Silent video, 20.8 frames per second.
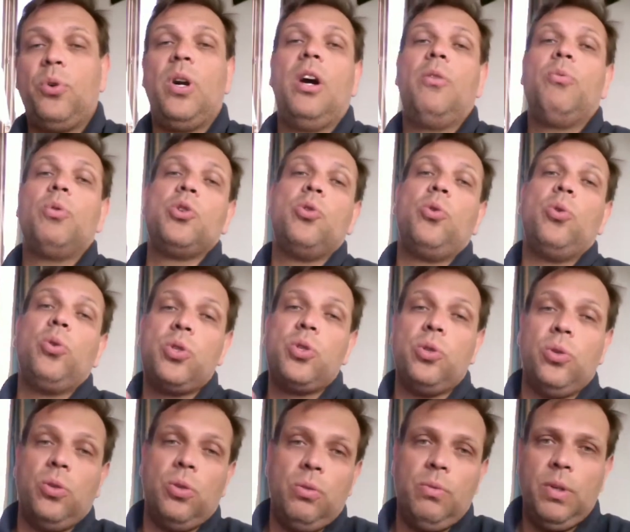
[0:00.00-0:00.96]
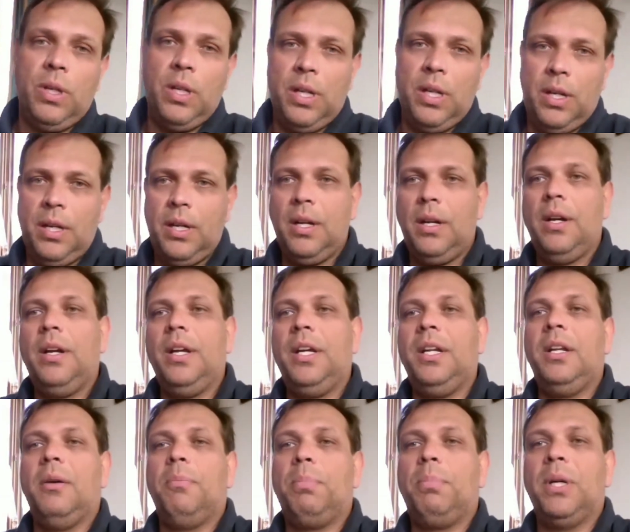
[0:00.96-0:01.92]
was also in
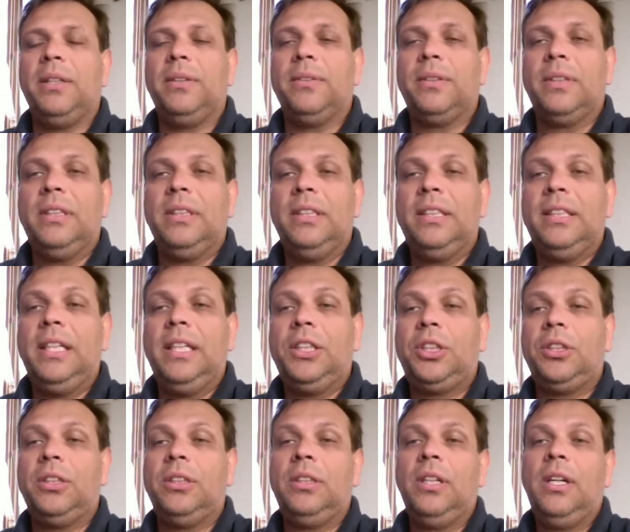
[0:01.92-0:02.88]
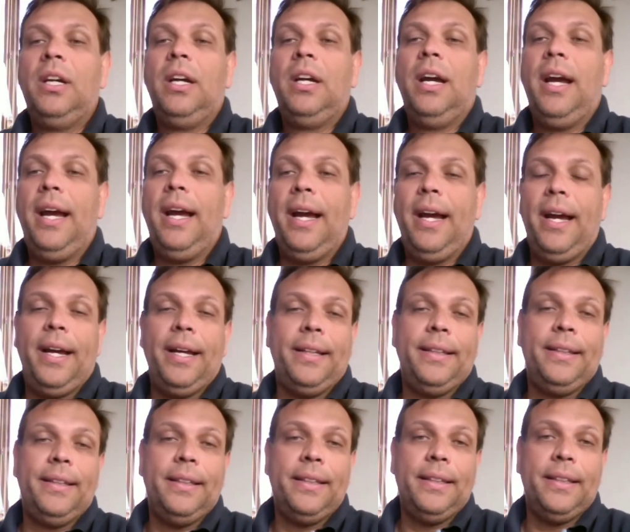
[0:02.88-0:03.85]
a PADI organization,
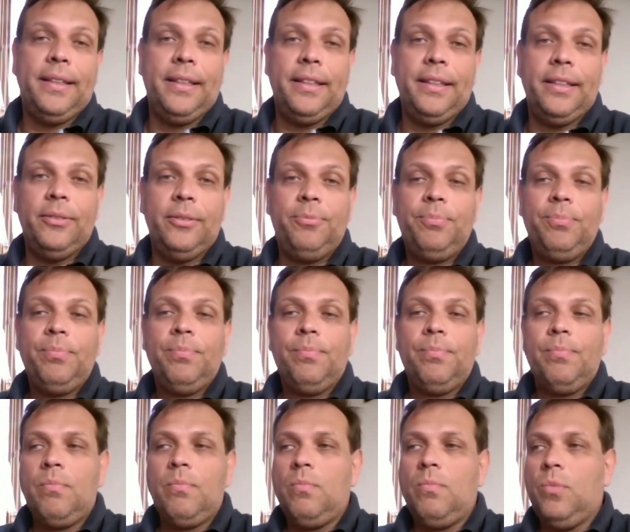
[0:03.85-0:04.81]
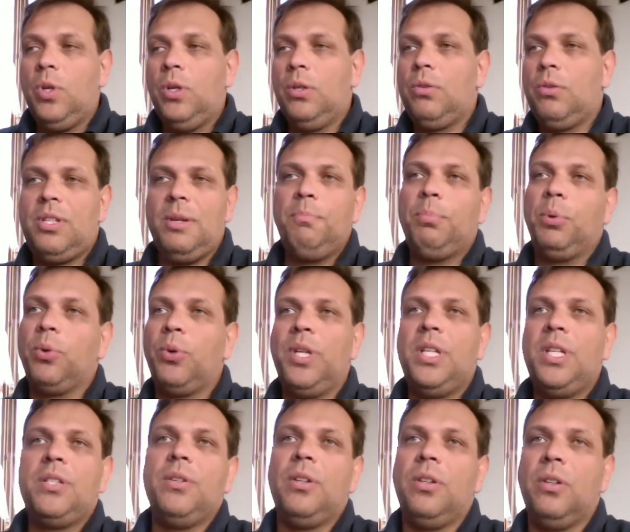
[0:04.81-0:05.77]
and the simple
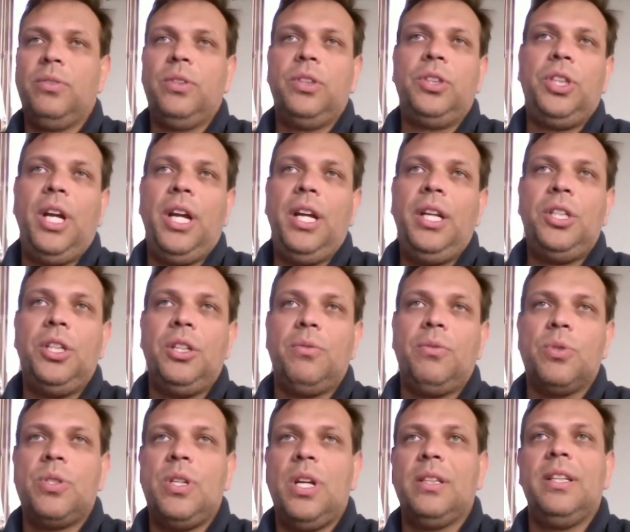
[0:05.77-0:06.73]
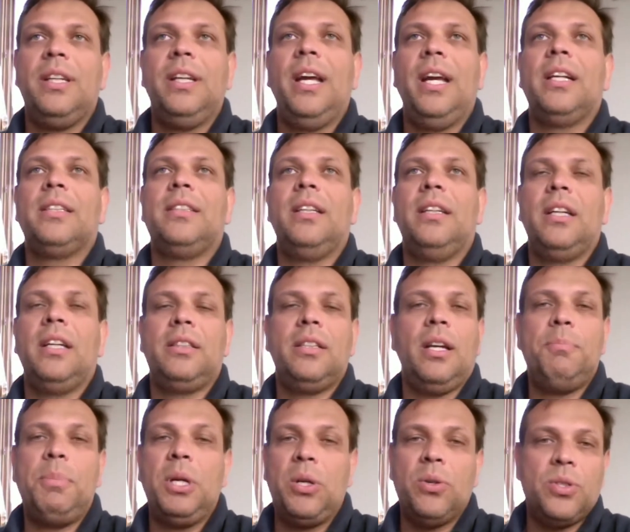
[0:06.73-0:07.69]
reason of the change, it was nothing else, and not
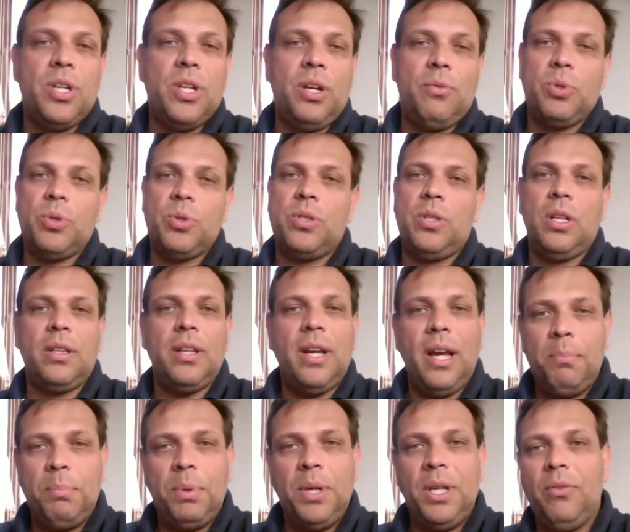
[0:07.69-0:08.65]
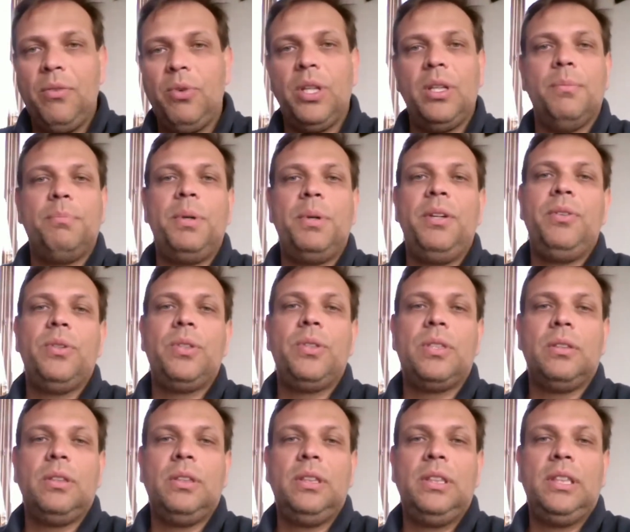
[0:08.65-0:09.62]
because I was not happy with the previous
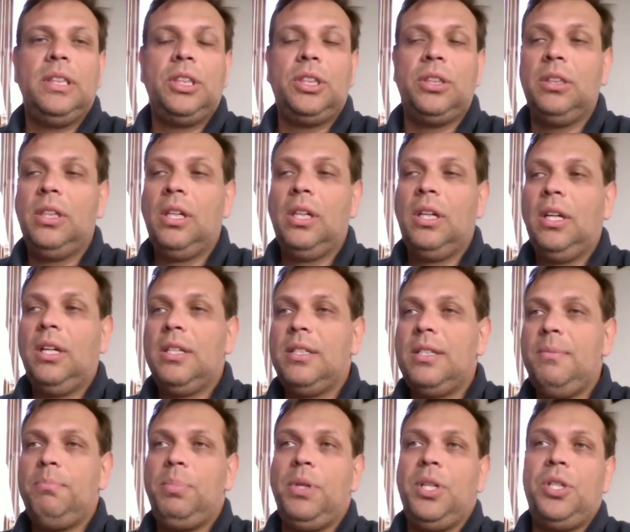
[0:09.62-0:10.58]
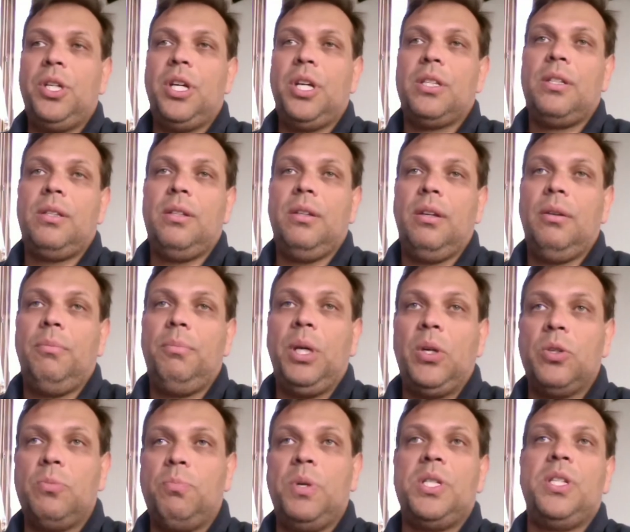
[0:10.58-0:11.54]
organization, simply just
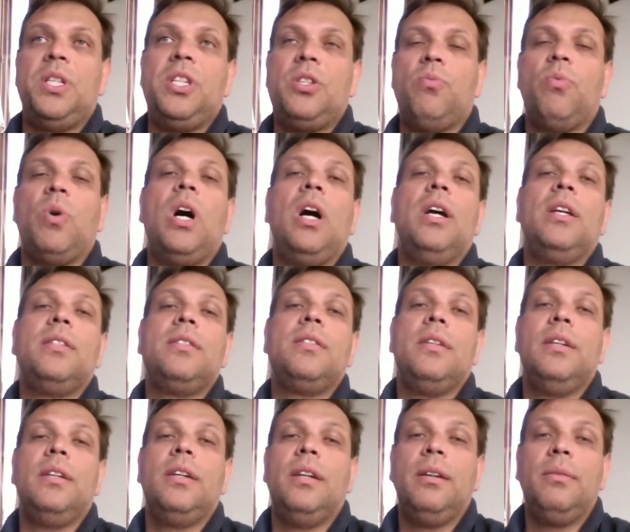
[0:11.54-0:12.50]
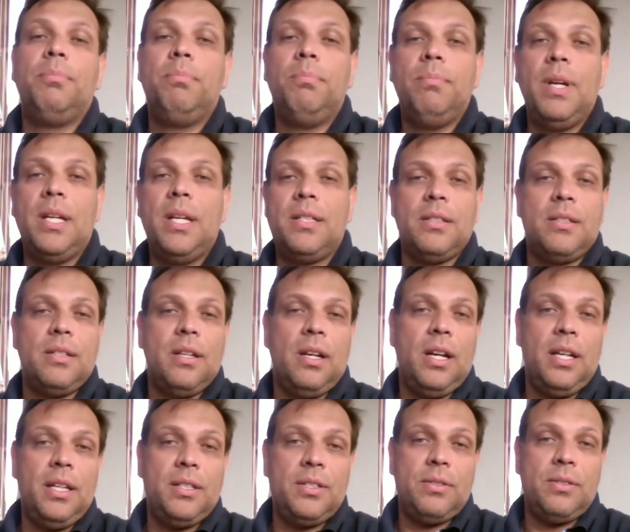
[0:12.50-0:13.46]
because business-wise
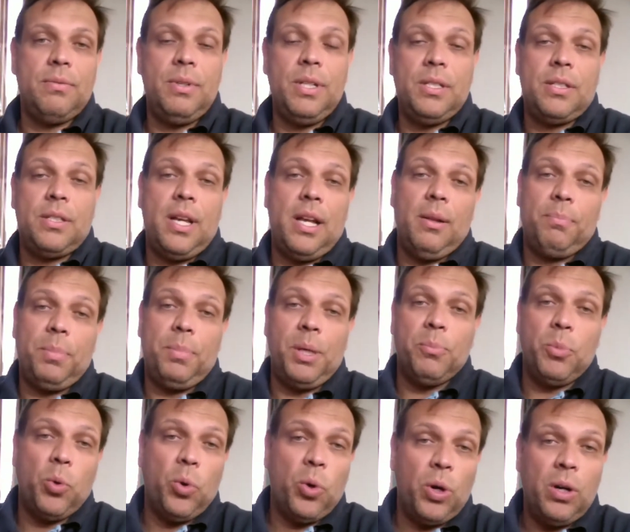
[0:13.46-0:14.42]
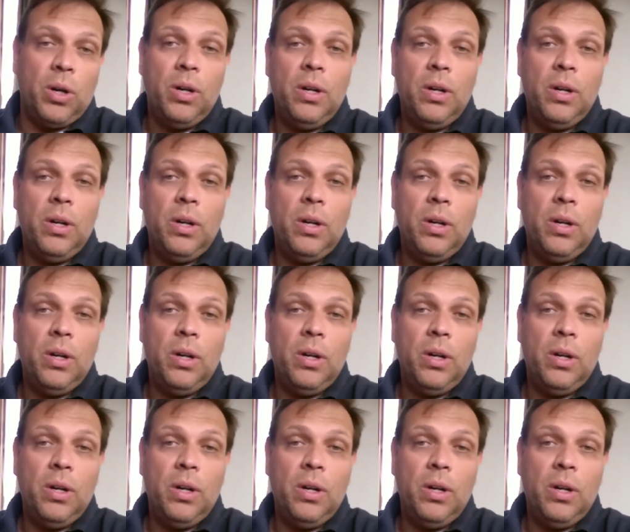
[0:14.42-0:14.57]
SSI is helping more